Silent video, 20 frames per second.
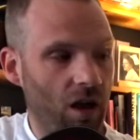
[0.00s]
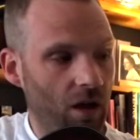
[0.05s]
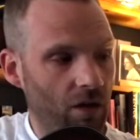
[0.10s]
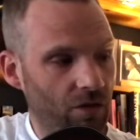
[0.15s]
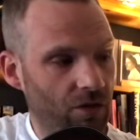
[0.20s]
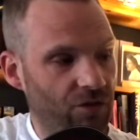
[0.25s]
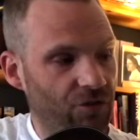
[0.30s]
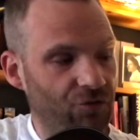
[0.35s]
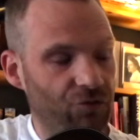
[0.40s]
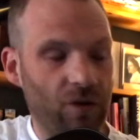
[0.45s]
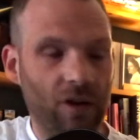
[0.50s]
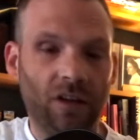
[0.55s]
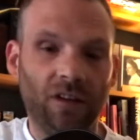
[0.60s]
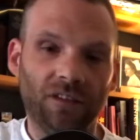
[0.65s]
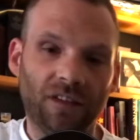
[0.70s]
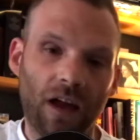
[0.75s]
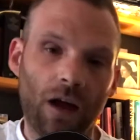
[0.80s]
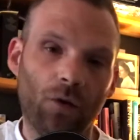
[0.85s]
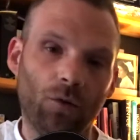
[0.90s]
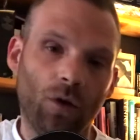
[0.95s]
the string
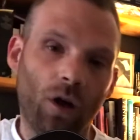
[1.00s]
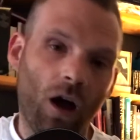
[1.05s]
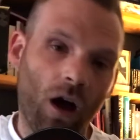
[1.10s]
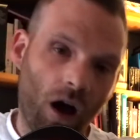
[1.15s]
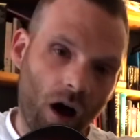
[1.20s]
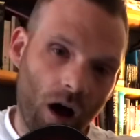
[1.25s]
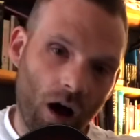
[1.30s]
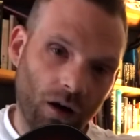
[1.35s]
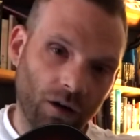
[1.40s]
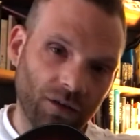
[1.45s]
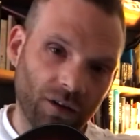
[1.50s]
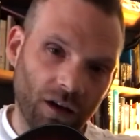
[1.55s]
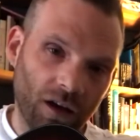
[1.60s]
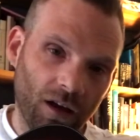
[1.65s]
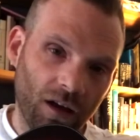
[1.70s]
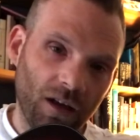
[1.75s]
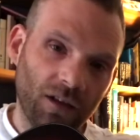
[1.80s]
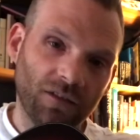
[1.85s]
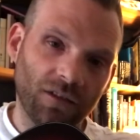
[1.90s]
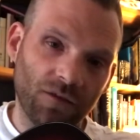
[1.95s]
down harder
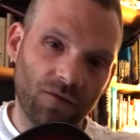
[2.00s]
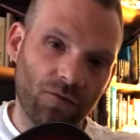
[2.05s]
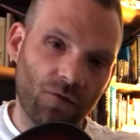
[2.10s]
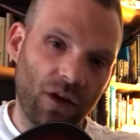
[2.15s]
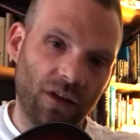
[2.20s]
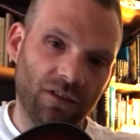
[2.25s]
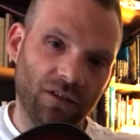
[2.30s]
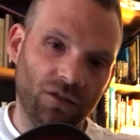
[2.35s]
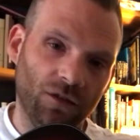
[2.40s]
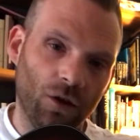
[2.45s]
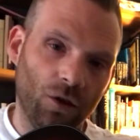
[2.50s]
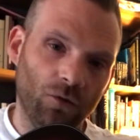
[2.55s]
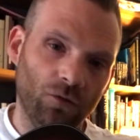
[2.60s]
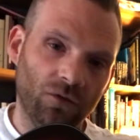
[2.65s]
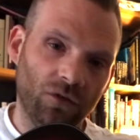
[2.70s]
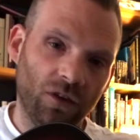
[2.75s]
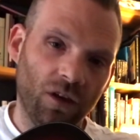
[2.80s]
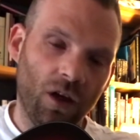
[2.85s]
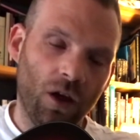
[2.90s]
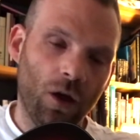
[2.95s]
to fret a
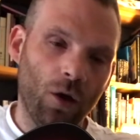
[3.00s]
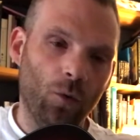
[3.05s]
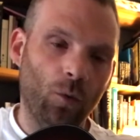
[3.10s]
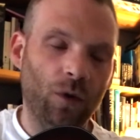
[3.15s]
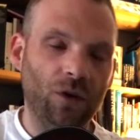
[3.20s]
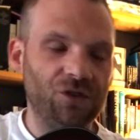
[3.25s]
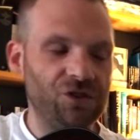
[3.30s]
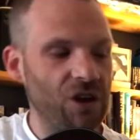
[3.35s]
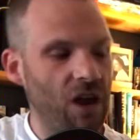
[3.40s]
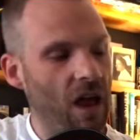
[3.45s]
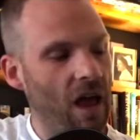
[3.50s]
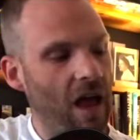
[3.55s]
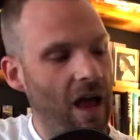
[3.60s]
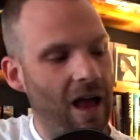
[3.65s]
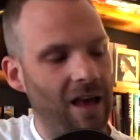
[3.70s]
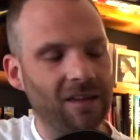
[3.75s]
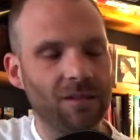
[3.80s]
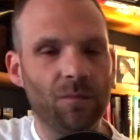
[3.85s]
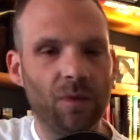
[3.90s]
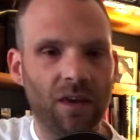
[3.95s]
note, which
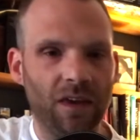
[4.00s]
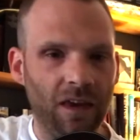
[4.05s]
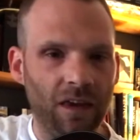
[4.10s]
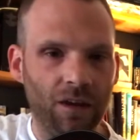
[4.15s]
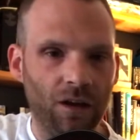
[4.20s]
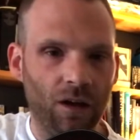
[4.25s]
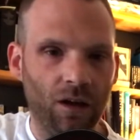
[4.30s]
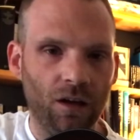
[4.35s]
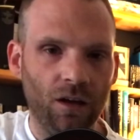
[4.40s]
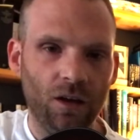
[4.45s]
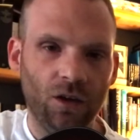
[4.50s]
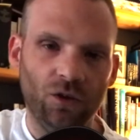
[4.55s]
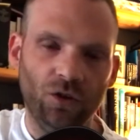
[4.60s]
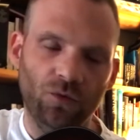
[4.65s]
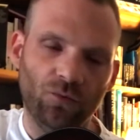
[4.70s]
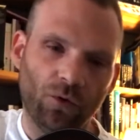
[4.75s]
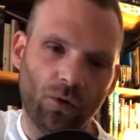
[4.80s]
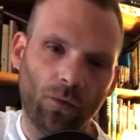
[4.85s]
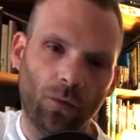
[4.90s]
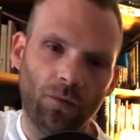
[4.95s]
as a beginner, you
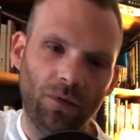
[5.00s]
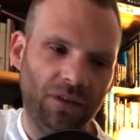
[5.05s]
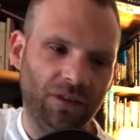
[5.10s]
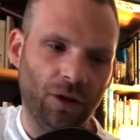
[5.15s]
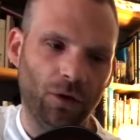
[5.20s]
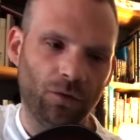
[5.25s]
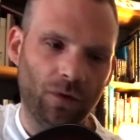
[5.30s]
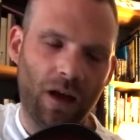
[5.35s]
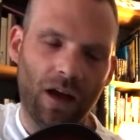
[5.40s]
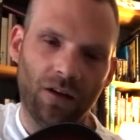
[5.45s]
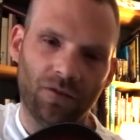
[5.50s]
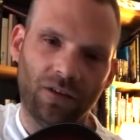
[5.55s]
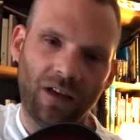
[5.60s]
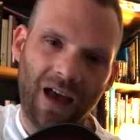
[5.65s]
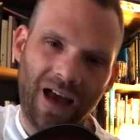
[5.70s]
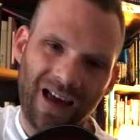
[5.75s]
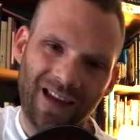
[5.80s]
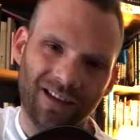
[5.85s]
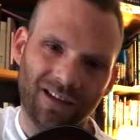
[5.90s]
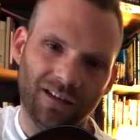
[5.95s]
probably don't have
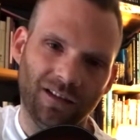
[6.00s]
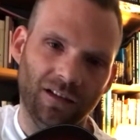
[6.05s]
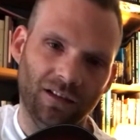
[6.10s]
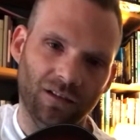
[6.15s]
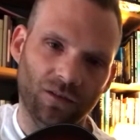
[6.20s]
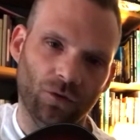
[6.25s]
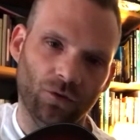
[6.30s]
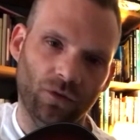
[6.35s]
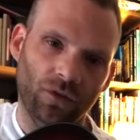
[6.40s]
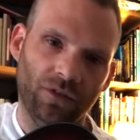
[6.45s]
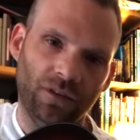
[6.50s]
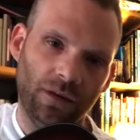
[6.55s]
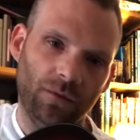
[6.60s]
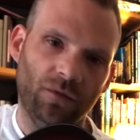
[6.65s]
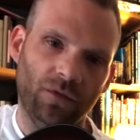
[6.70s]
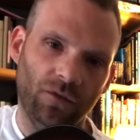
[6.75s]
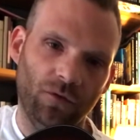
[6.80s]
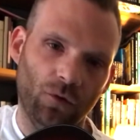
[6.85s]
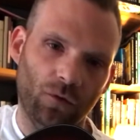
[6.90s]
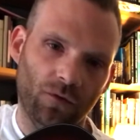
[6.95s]
calluses on the tips
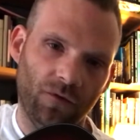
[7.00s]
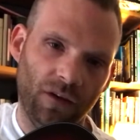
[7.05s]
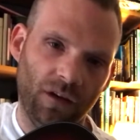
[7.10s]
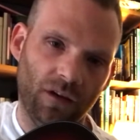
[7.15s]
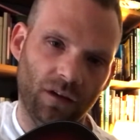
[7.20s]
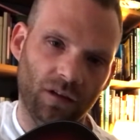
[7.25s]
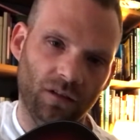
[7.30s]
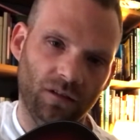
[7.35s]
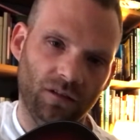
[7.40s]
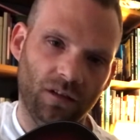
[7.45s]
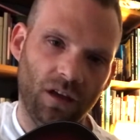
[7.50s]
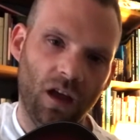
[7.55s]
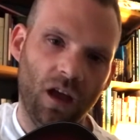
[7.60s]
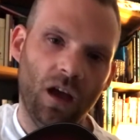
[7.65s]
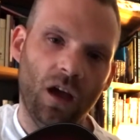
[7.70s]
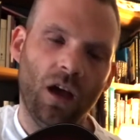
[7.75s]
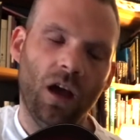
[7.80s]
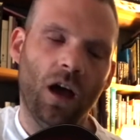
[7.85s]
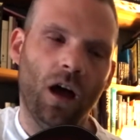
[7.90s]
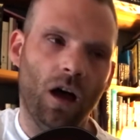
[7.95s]
of your fingers.
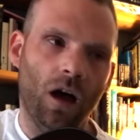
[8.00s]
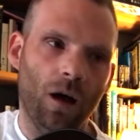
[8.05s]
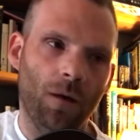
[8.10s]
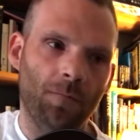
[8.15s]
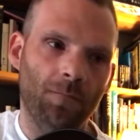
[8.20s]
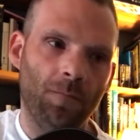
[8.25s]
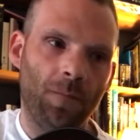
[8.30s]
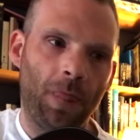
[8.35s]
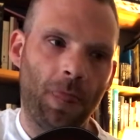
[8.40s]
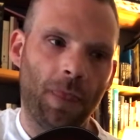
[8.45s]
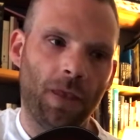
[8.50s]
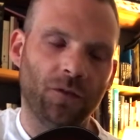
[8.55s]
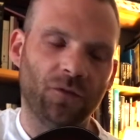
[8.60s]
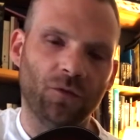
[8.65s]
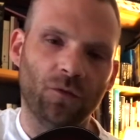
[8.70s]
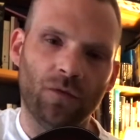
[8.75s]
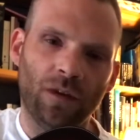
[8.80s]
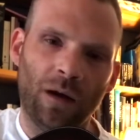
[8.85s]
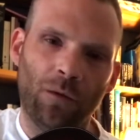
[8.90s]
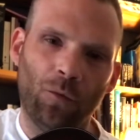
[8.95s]
So
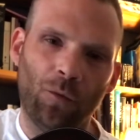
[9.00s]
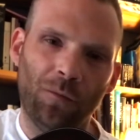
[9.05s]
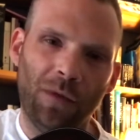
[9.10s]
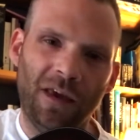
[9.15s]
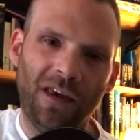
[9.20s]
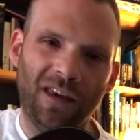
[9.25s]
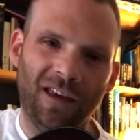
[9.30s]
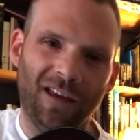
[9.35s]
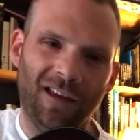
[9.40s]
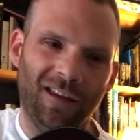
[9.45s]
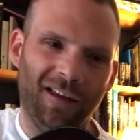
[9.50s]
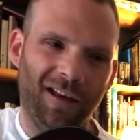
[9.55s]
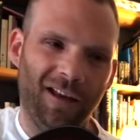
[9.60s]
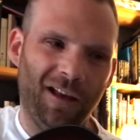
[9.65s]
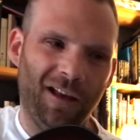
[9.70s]
that will make it